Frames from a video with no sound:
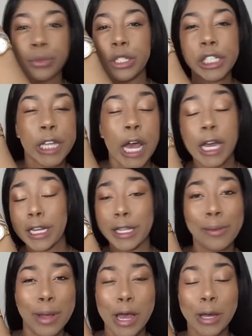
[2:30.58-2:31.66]
design in
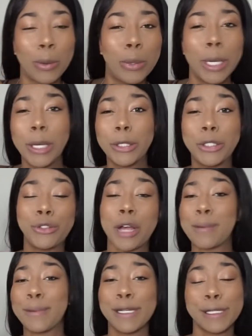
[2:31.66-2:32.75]
the back, cool little
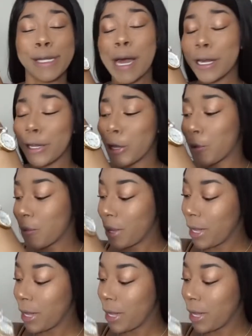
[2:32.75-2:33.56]
strappy design, you know?